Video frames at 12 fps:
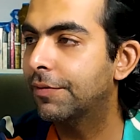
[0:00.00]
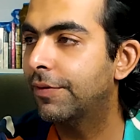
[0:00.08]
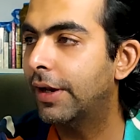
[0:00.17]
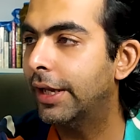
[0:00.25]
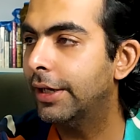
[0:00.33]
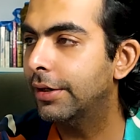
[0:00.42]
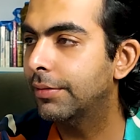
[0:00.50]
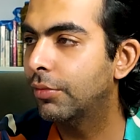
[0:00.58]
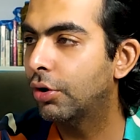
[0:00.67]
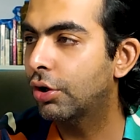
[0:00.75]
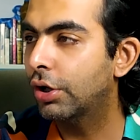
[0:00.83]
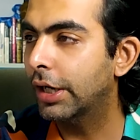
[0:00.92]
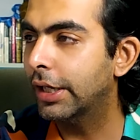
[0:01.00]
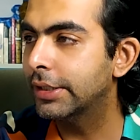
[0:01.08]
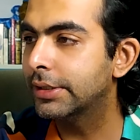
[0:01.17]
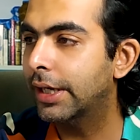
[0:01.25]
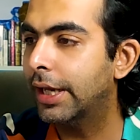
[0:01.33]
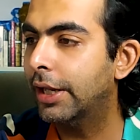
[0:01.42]
flight more or
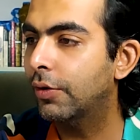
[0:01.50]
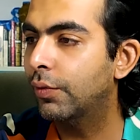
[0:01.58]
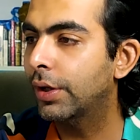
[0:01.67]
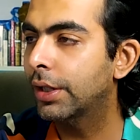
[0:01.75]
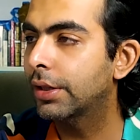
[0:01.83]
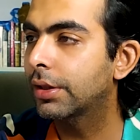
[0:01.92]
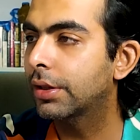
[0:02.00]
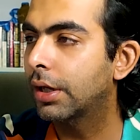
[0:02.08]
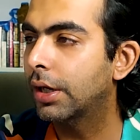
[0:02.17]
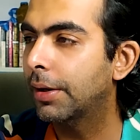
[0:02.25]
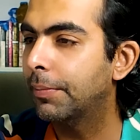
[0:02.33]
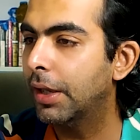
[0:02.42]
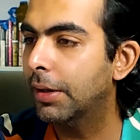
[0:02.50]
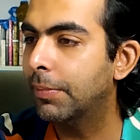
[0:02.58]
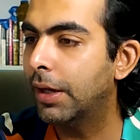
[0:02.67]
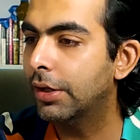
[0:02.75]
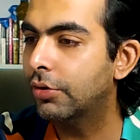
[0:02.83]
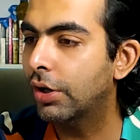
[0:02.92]
less, and with Make
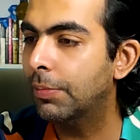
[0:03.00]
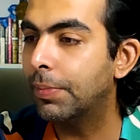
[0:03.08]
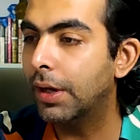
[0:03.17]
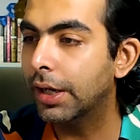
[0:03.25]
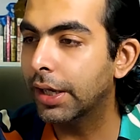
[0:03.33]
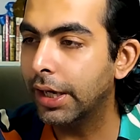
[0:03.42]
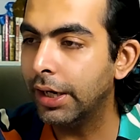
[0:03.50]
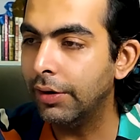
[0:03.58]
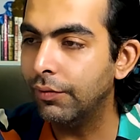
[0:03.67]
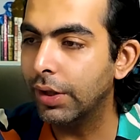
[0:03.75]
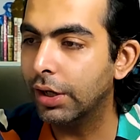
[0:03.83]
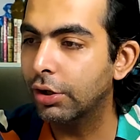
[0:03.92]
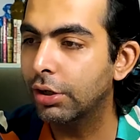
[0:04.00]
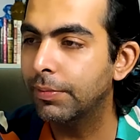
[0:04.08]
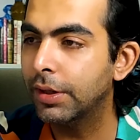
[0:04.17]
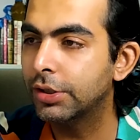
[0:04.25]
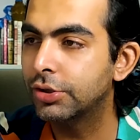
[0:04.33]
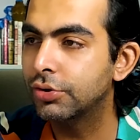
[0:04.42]
My Trip again we are going to
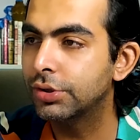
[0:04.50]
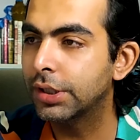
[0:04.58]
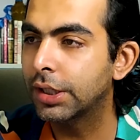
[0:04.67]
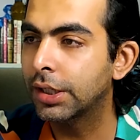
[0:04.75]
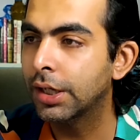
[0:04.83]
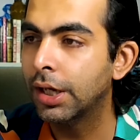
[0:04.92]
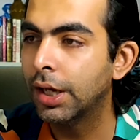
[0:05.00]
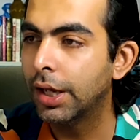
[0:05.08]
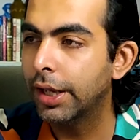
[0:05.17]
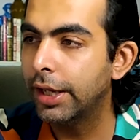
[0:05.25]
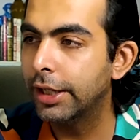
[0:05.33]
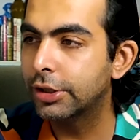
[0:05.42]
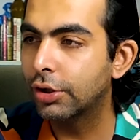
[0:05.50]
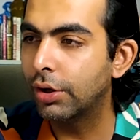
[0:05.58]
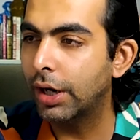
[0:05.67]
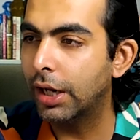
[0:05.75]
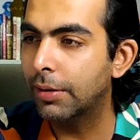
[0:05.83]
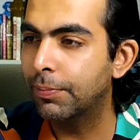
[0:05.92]
be choosing Heathrow
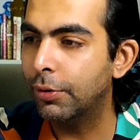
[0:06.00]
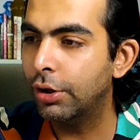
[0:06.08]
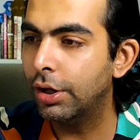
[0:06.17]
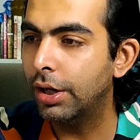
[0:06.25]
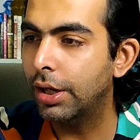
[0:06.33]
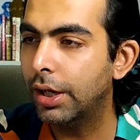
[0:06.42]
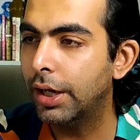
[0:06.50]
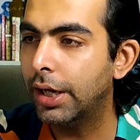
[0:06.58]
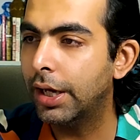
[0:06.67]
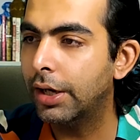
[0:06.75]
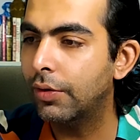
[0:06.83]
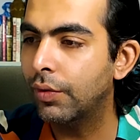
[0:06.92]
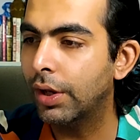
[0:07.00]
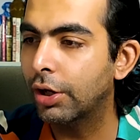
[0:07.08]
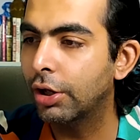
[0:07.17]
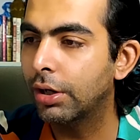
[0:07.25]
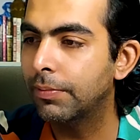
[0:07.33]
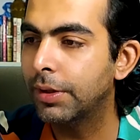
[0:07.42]
Airport and we're
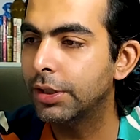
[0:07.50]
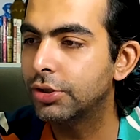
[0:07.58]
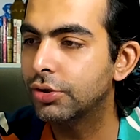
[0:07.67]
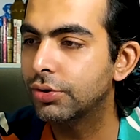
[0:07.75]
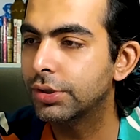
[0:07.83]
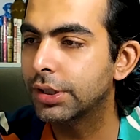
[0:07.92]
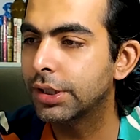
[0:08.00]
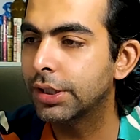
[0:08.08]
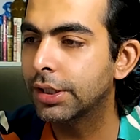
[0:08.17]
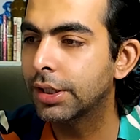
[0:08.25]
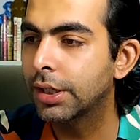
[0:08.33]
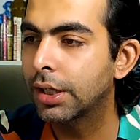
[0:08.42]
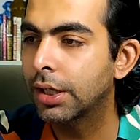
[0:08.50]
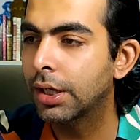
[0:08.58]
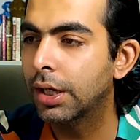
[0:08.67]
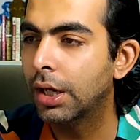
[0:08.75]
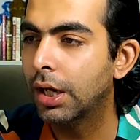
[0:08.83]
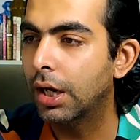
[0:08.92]
going to be choosing
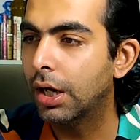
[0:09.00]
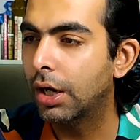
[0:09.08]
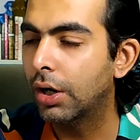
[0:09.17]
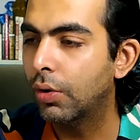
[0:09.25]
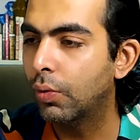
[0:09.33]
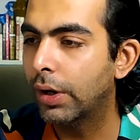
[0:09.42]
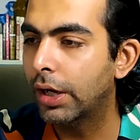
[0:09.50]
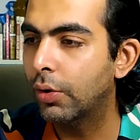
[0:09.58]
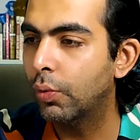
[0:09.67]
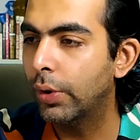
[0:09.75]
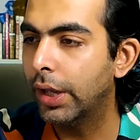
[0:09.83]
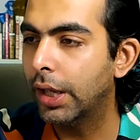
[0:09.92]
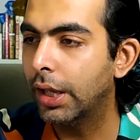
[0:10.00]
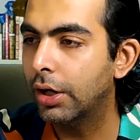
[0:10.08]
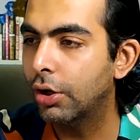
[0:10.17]
a one-way